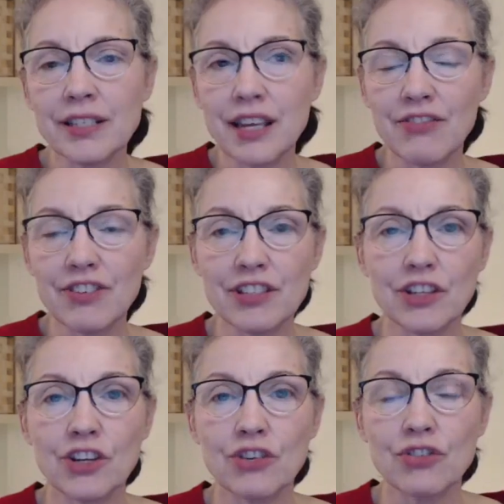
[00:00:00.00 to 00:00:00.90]
safe and
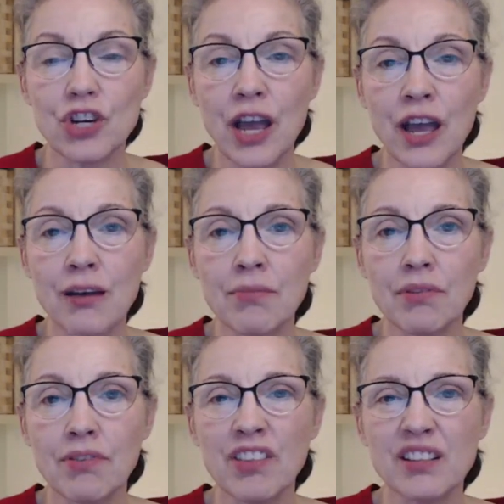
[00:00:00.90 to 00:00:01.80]
secure job
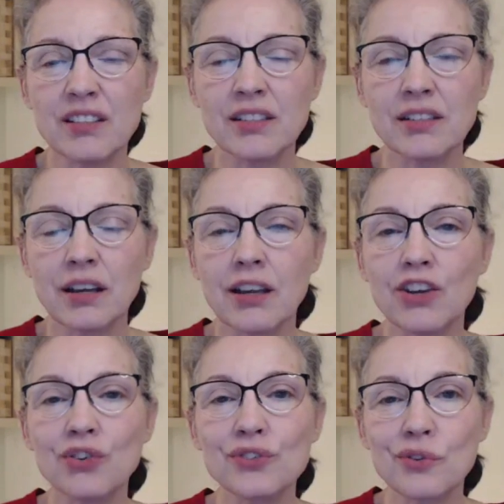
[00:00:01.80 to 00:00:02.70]
that's sucking
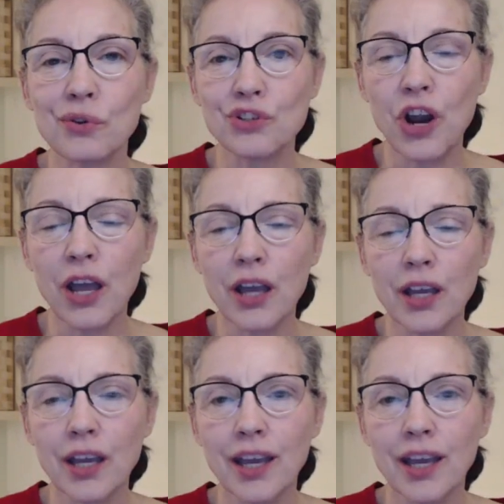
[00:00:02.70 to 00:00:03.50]
your soul dry?